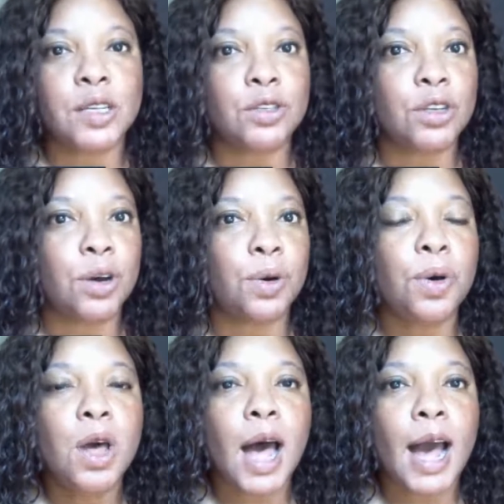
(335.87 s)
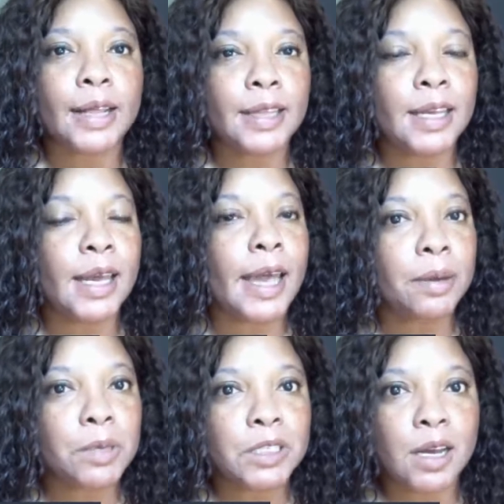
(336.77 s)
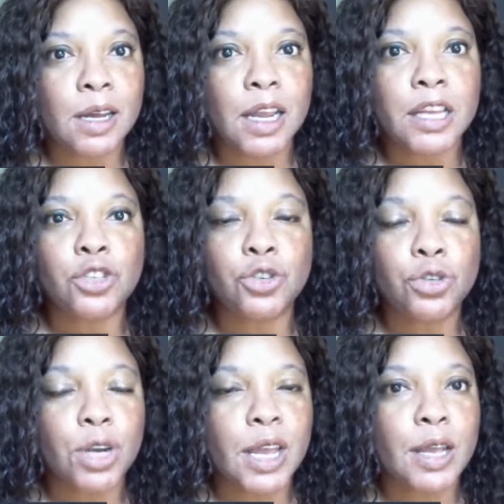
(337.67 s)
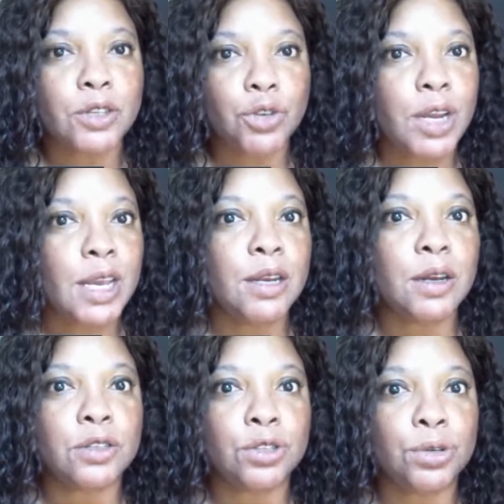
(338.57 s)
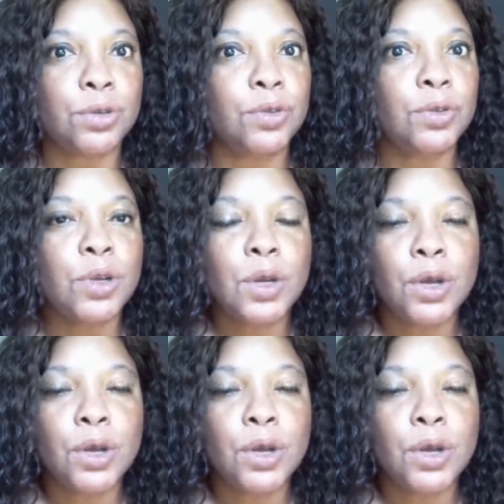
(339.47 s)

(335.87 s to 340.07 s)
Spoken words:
And so I think Amazon has trained a certain,